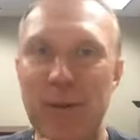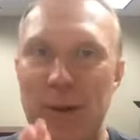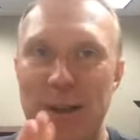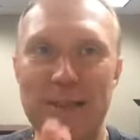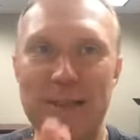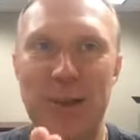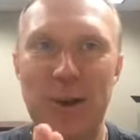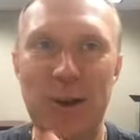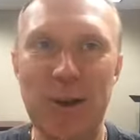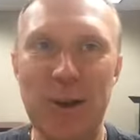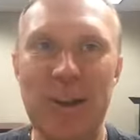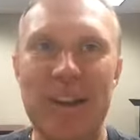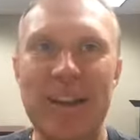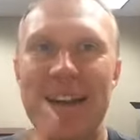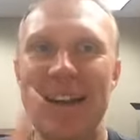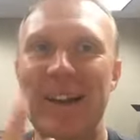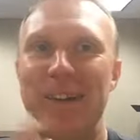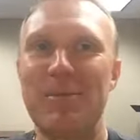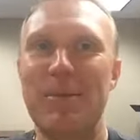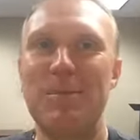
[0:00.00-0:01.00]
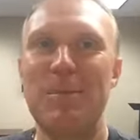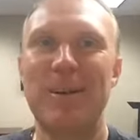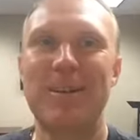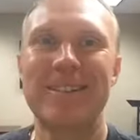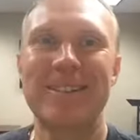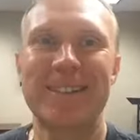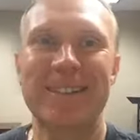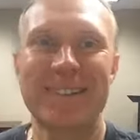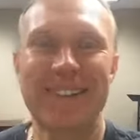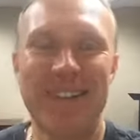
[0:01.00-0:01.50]
It's all good. And we
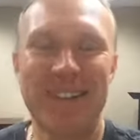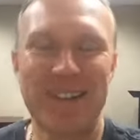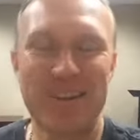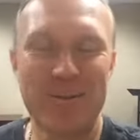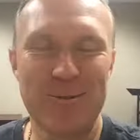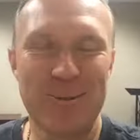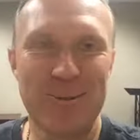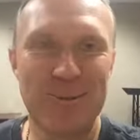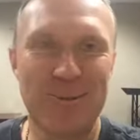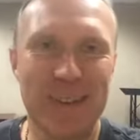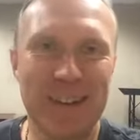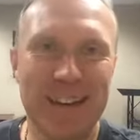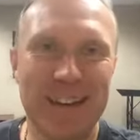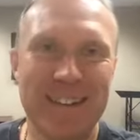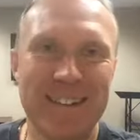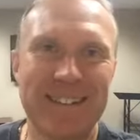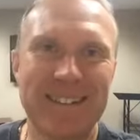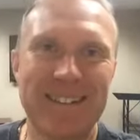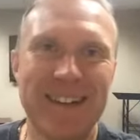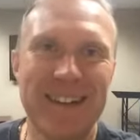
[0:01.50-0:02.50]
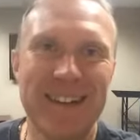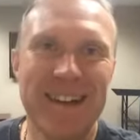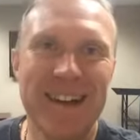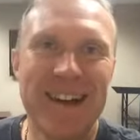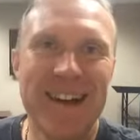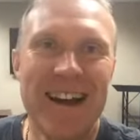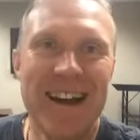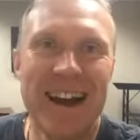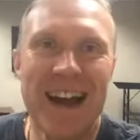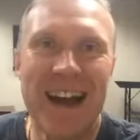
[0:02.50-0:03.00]
post these on YouTube later. So,
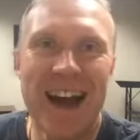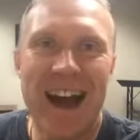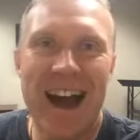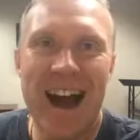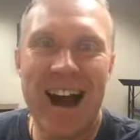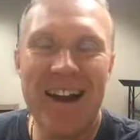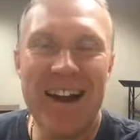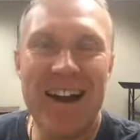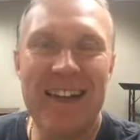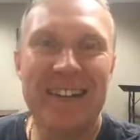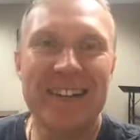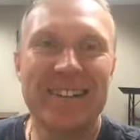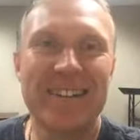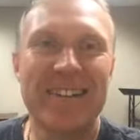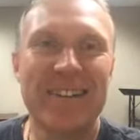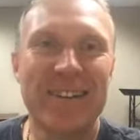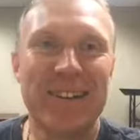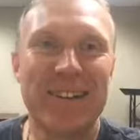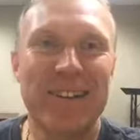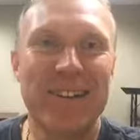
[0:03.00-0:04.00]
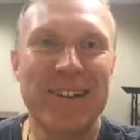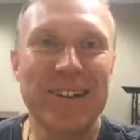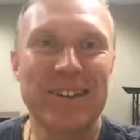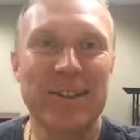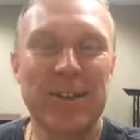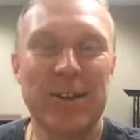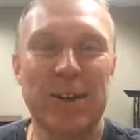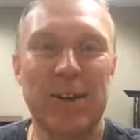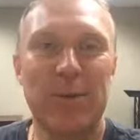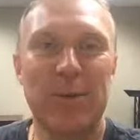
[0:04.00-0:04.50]
all right, so
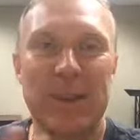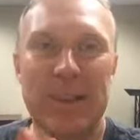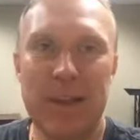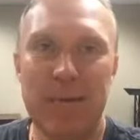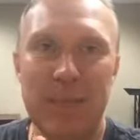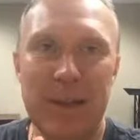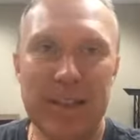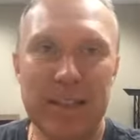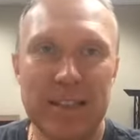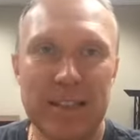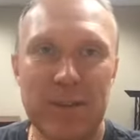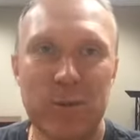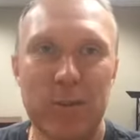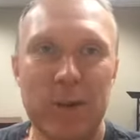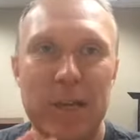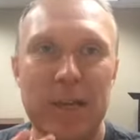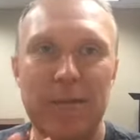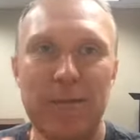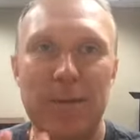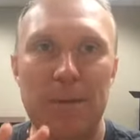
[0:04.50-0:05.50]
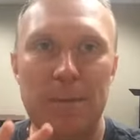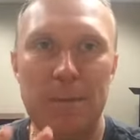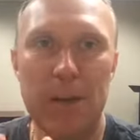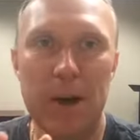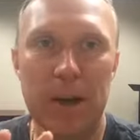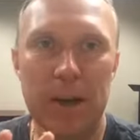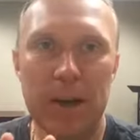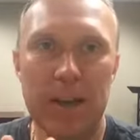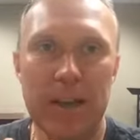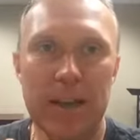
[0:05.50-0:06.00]
let's look at what that means. 3 different
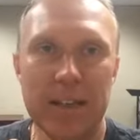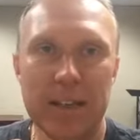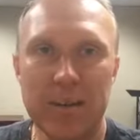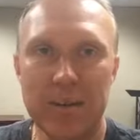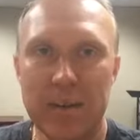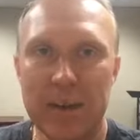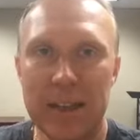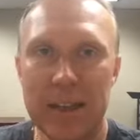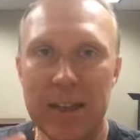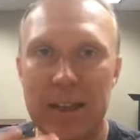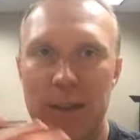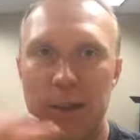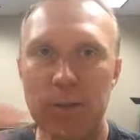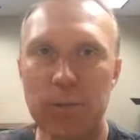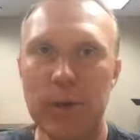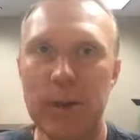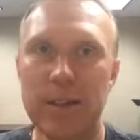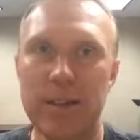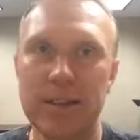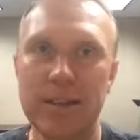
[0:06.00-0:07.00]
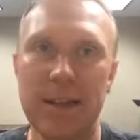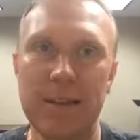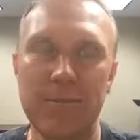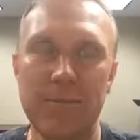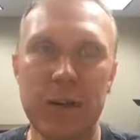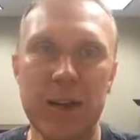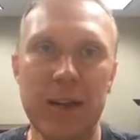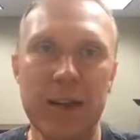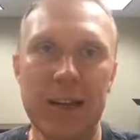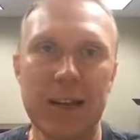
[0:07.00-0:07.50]
markets within the real estate
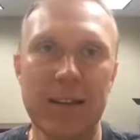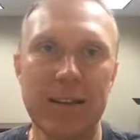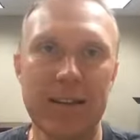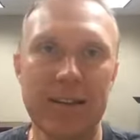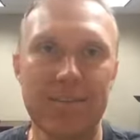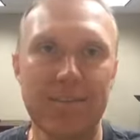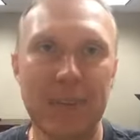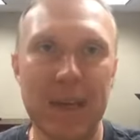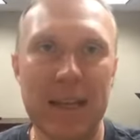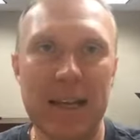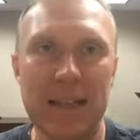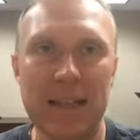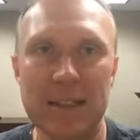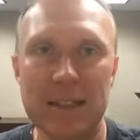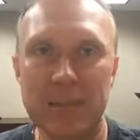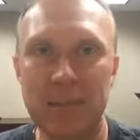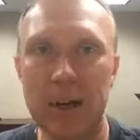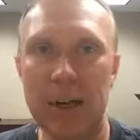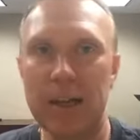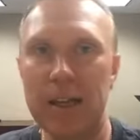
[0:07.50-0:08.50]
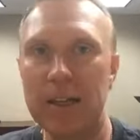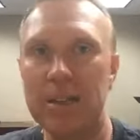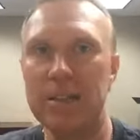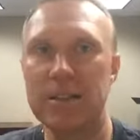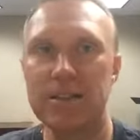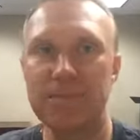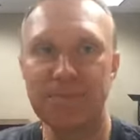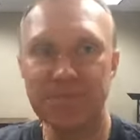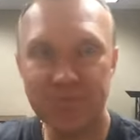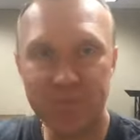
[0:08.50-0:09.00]
market means the
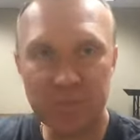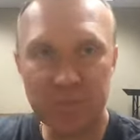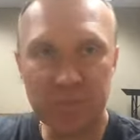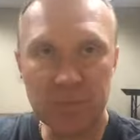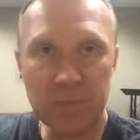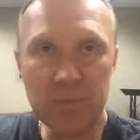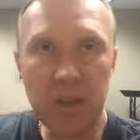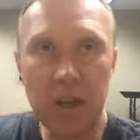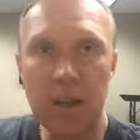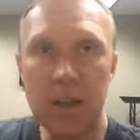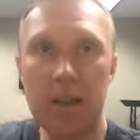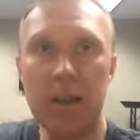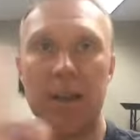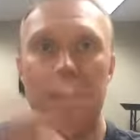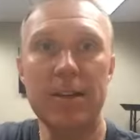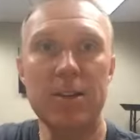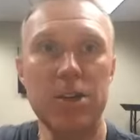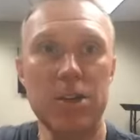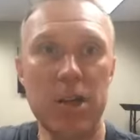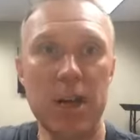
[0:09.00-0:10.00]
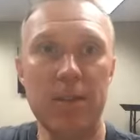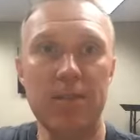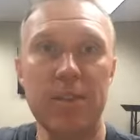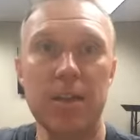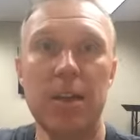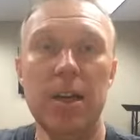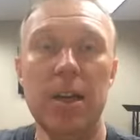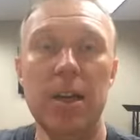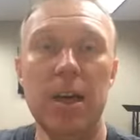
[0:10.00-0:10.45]
market's done a shift.